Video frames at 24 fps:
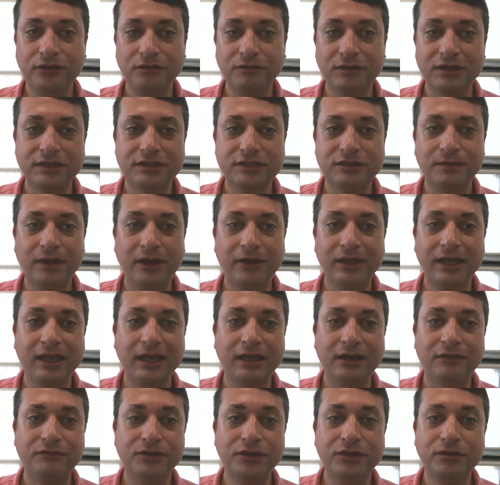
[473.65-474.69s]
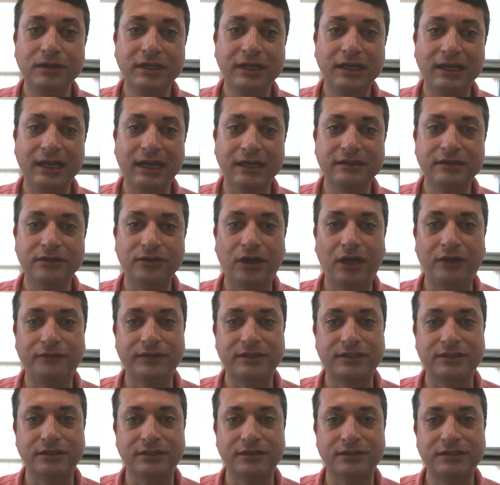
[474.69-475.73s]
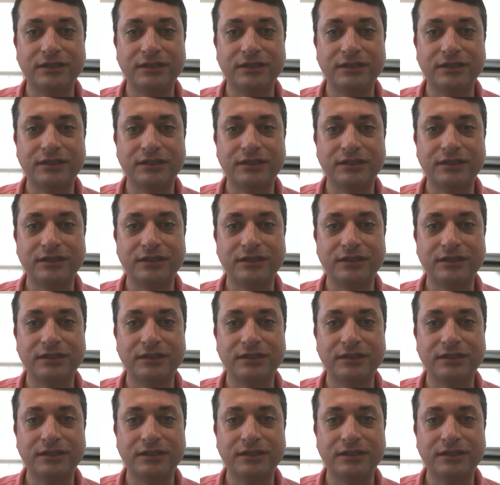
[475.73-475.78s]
swearing in of newly elected officers,